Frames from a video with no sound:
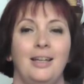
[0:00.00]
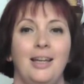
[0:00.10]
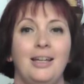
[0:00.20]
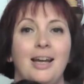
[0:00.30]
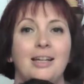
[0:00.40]

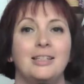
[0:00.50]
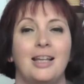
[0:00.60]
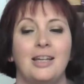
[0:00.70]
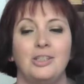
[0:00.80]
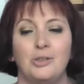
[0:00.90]
Hey guys,
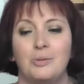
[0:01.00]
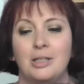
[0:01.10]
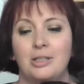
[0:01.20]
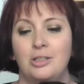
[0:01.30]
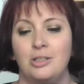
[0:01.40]
I just
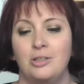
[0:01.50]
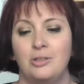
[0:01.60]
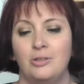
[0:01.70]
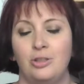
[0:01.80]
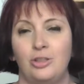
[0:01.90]
wanted
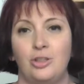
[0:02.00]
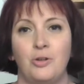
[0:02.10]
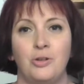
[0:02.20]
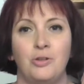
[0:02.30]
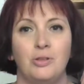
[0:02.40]
to show
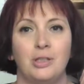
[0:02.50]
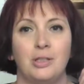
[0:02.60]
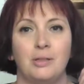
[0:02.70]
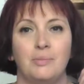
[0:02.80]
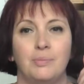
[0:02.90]
you
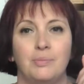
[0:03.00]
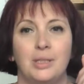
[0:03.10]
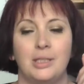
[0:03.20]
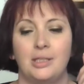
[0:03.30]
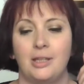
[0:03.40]
some
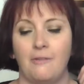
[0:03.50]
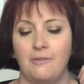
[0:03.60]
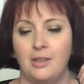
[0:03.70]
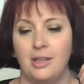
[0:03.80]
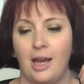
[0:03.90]

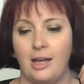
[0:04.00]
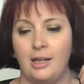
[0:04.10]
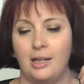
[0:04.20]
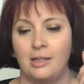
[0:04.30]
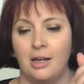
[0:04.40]
stuff that
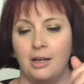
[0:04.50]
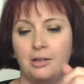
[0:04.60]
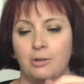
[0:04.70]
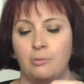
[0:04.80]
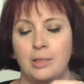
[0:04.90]
I got
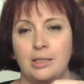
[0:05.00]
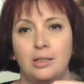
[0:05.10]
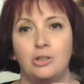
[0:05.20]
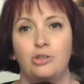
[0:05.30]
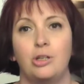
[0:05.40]
on a
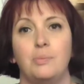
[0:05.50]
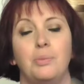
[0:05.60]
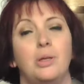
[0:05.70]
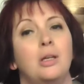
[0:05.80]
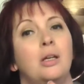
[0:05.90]
recent trip
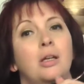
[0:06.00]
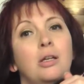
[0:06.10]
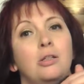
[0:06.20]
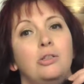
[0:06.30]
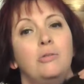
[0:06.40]

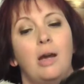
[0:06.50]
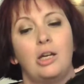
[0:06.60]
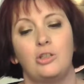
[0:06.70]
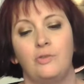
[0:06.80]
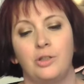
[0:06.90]
to
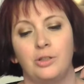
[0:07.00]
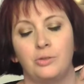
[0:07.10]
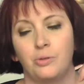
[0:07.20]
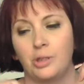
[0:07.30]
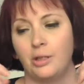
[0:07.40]
Asheville,
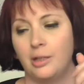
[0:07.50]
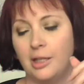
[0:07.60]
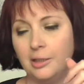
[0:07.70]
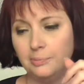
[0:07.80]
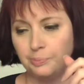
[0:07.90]
North
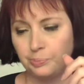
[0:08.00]
Carolina.